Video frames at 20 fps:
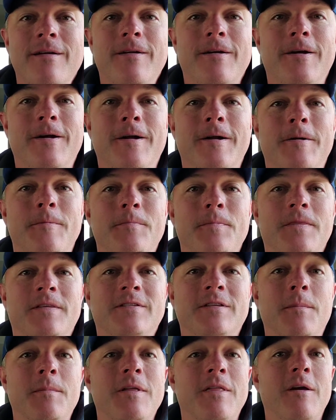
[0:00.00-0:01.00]
Um,
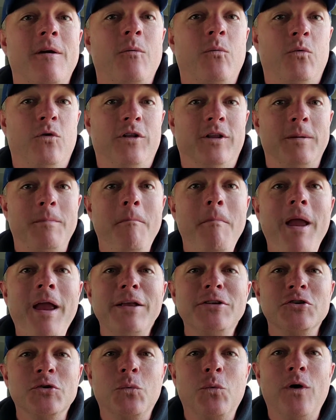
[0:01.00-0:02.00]
some of the really
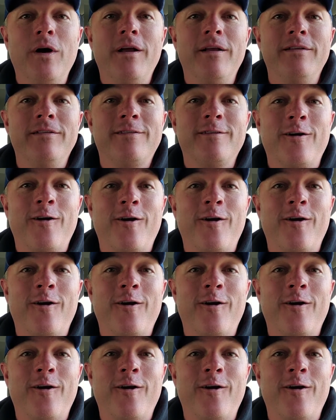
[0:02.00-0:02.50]
major ones